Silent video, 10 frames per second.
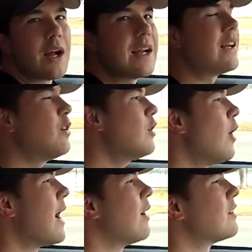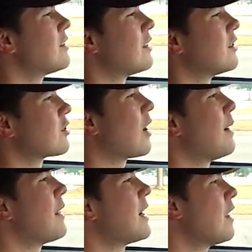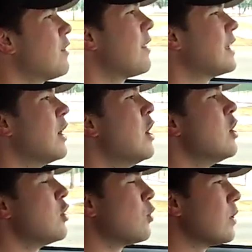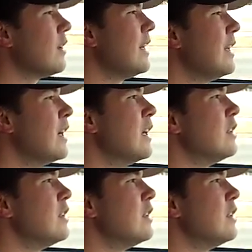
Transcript: And I don't know how else to describe that other than you really